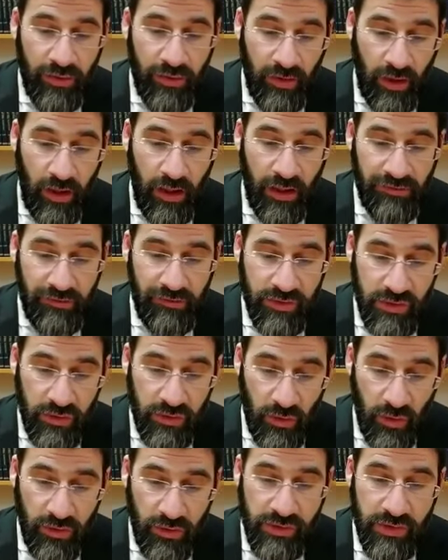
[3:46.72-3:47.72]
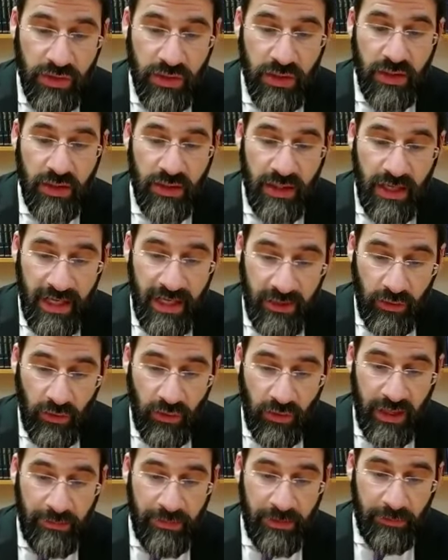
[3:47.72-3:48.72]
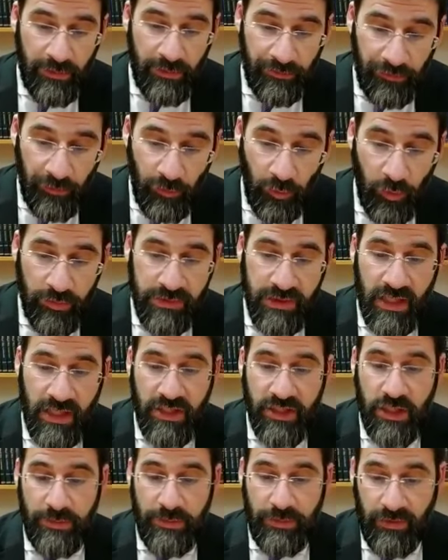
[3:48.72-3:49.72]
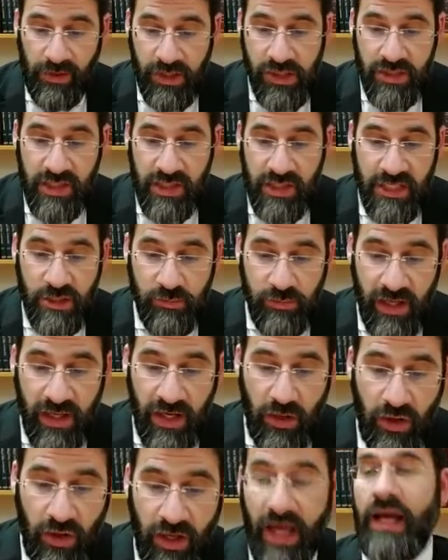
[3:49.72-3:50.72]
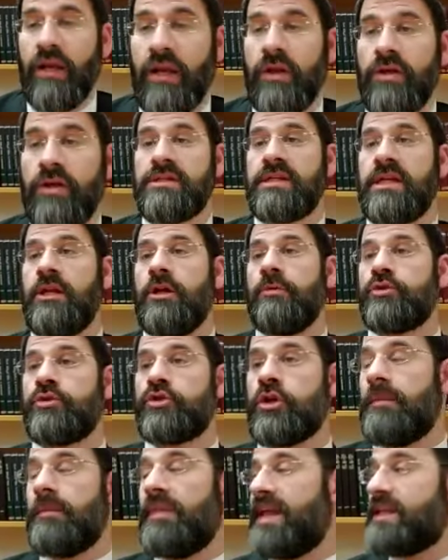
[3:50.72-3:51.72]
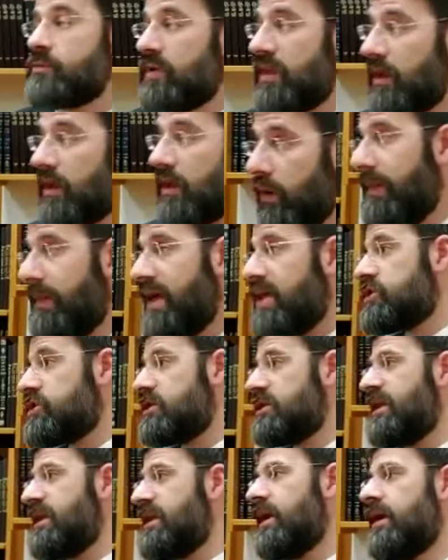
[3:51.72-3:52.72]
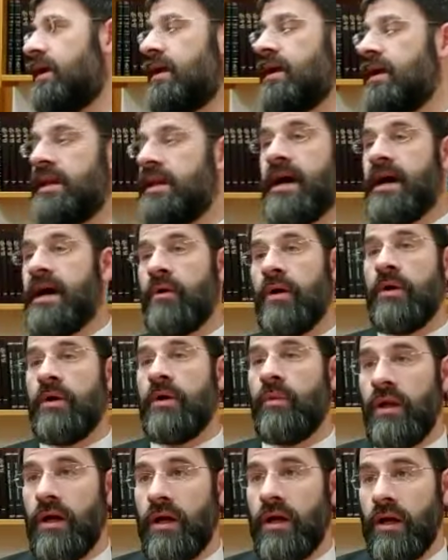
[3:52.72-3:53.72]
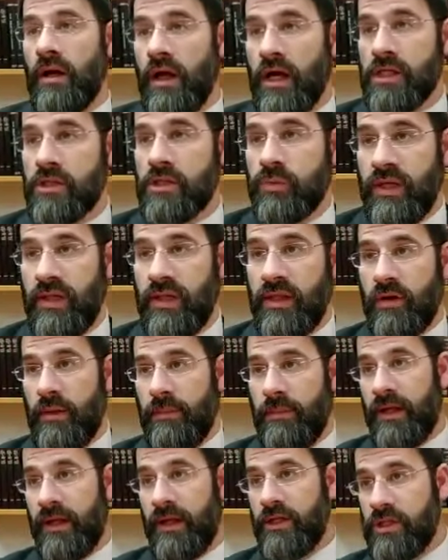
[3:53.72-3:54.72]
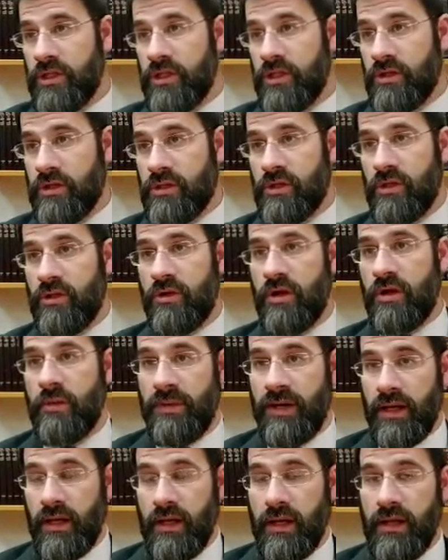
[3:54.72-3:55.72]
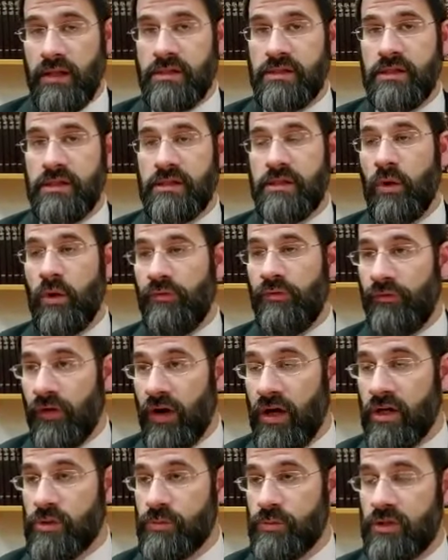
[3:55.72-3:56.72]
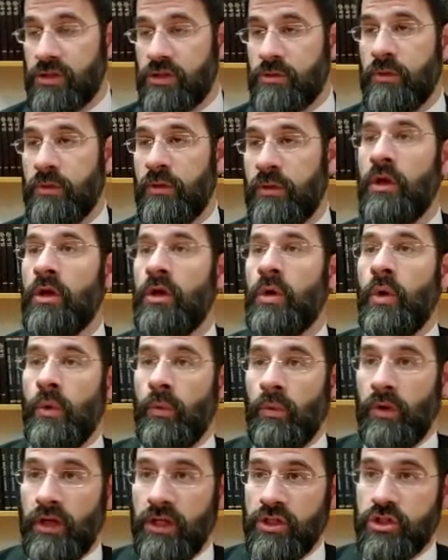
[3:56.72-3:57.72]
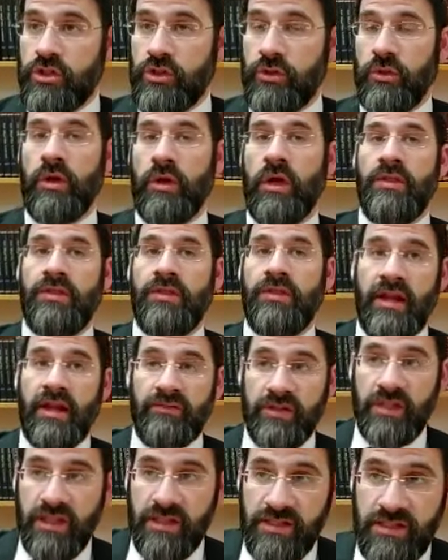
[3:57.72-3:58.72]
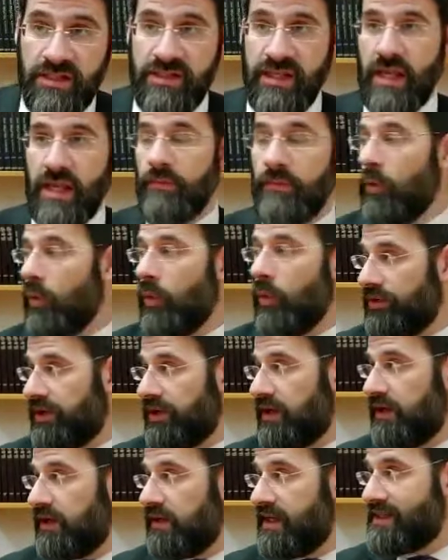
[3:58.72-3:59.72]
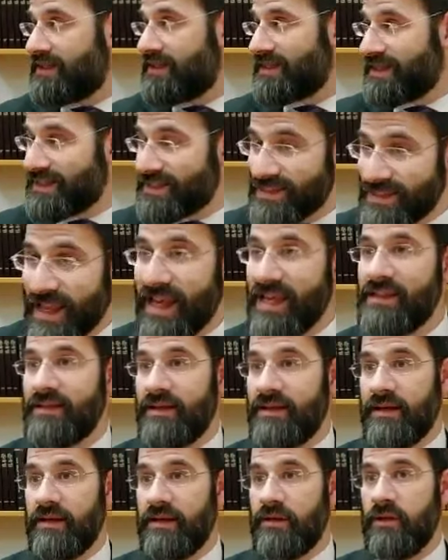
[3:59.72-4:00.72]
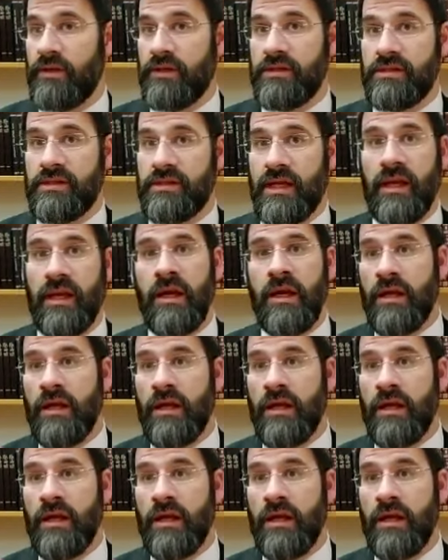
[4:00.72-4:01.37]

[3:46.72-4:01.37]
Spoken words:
calf had not yet been performed. As I explained, that's why they weren't mentioned there. Now, we learned last week the Ramban Al HaTorah. The Ramban learns, as far as possible, we want to ensure that everything is in the same order. It's keseda. You understand?